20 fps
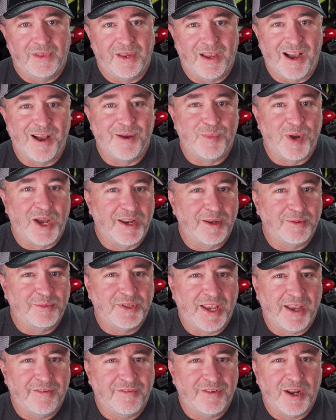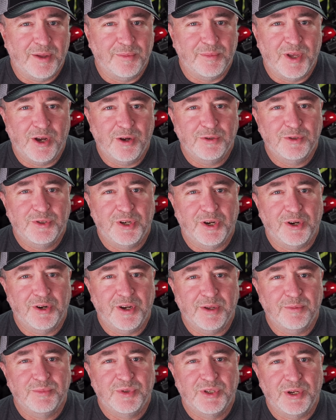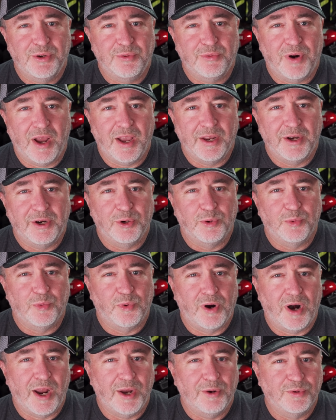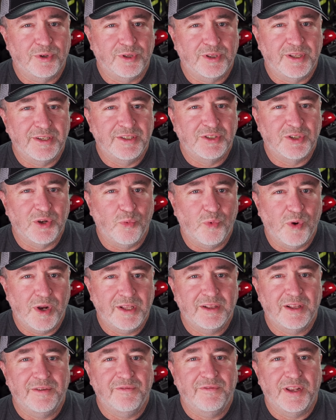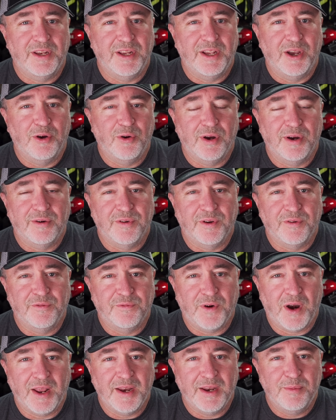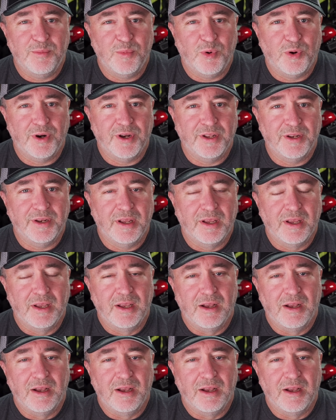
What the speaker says: Hi, my name's Kevin. I'm the host here at MCrider, where I release a weekly video every Friday morning